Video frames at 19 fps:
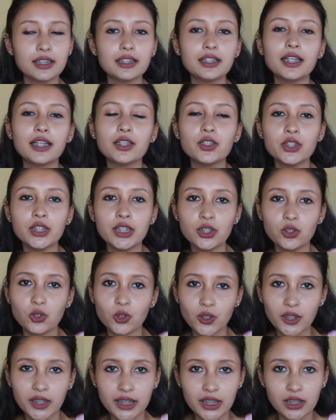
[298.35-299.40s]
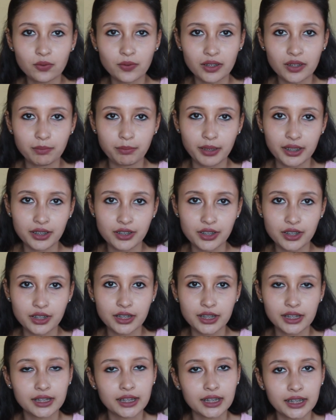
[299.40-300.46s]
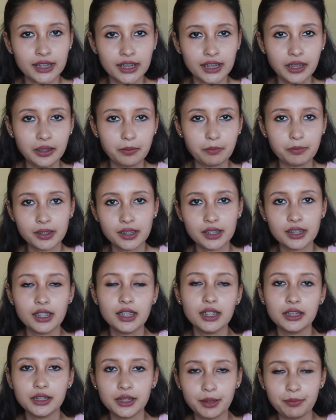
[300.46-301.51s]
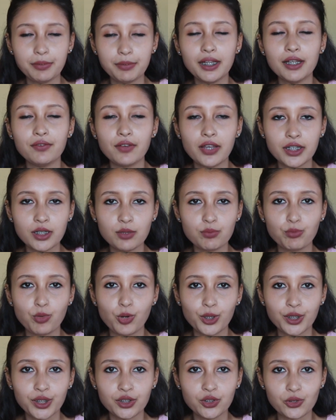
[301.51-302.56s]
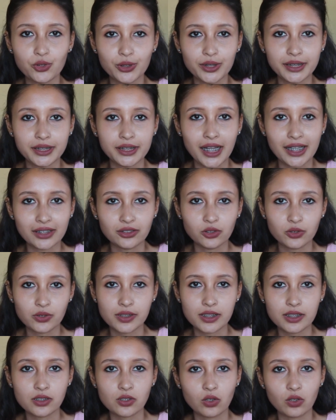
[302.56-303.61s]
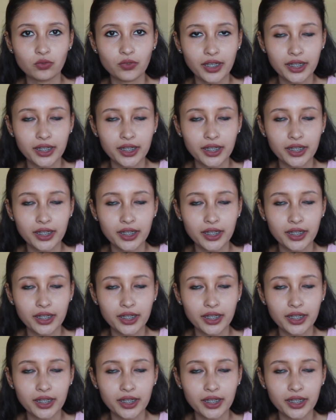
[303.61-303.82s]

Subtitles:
They usually don't deal with patient in clinic, but they play a very important role in diagnosis of